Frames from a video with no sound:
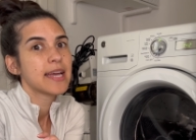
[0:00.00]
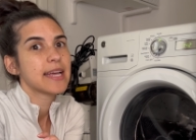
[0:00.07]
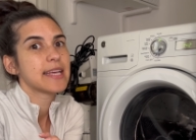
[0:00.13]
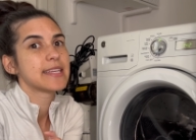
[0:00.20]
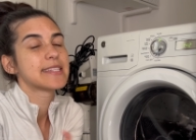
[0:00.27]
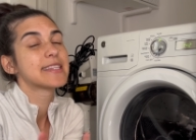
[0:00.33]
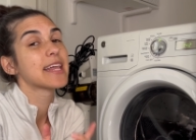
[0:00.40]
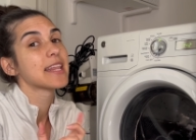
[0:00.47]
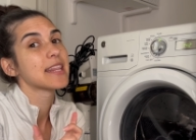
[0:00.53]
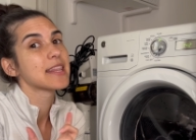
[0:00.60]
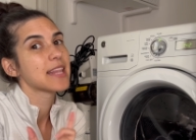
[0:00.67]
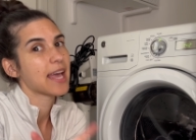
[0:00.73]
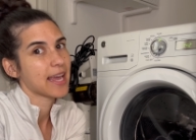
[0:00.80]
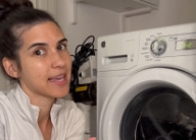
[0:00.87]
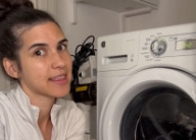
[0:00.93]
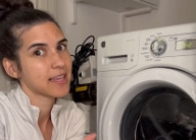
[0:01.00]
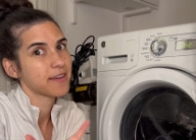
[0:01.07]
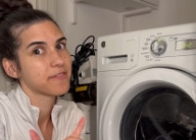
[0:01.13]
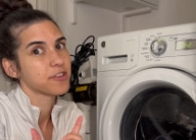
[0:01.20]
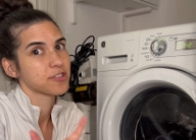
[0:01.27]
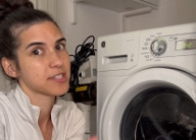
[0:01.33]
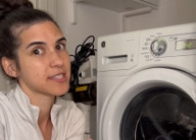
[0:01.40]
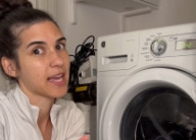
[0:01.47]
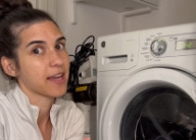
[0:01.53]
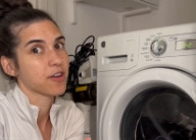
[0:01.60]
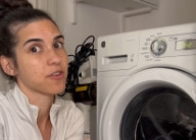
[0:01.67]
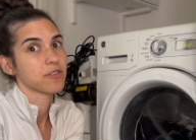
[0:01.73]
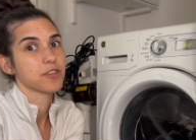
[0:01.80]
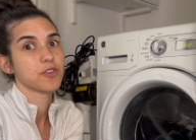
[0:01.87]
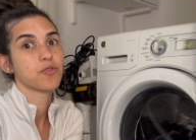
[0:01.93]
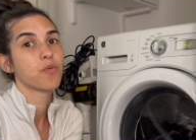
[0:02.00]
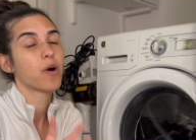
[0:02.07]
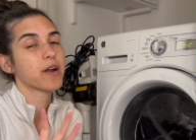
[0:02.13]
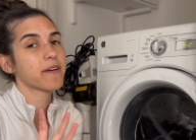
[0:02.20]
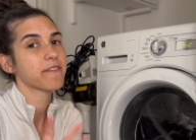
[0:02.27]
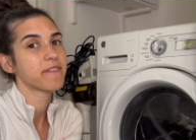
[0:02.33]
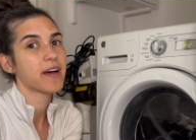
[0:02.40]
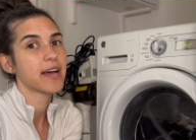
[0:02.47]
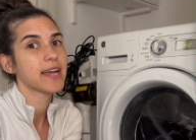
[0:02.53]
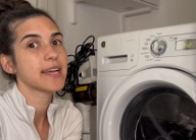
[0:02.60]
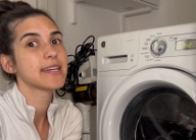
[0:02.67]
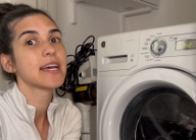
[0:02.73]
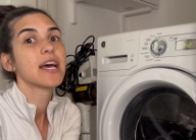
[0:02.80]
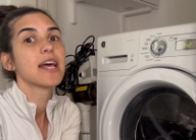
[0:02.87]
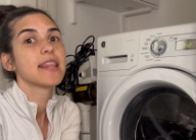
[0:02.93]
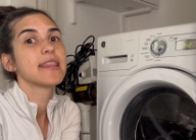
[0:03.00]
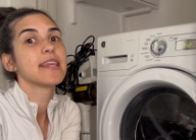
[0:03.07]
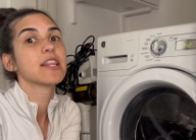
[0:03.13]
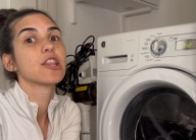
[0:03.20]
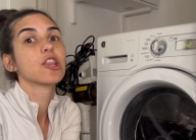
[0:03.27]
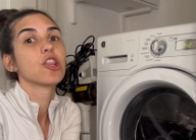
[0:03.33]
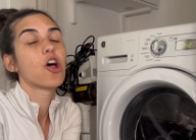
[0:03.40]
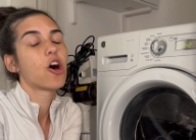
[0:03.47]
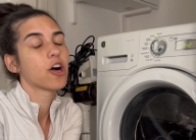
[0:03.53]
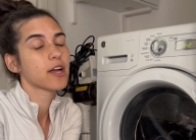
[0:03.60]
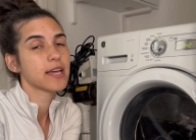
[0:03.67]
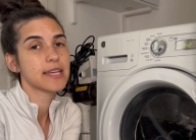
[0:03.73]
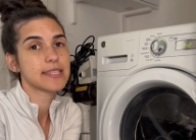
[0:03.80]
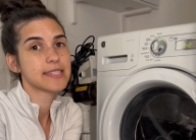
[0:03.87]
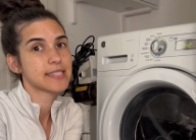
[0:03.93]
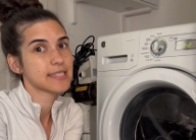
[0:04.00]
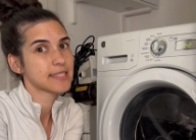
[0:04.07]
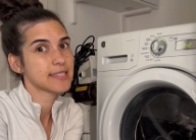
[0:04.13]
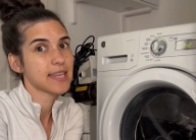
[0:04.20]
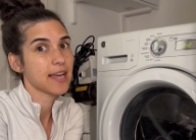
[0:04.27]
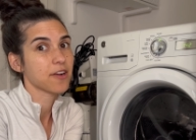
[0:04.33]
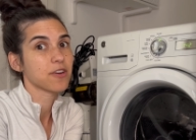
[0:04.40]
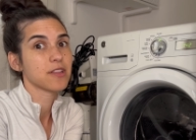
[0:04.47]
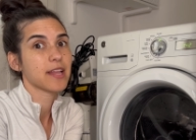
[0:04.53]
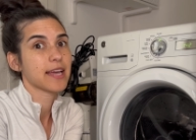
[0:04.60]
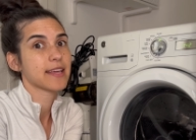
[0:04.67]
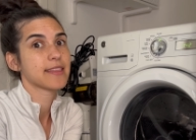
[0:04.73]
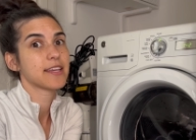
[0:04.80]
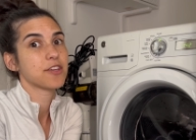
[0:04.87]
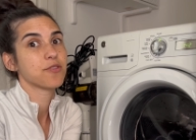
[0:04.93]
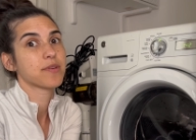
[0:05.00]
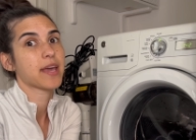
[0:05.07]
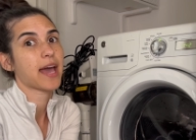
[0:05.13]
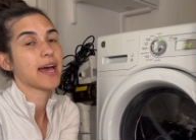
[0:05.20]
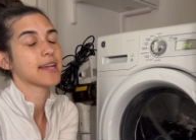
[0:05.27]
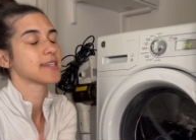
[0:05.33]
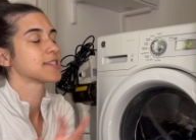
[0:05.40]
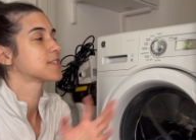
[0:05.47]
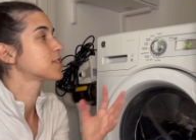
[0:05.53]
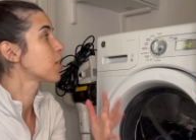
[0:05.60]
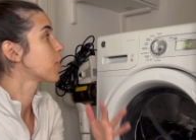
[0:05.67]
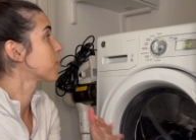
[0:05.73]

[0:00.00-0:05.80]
is the length of your cycle. You want to find the longest cycle length that you can. So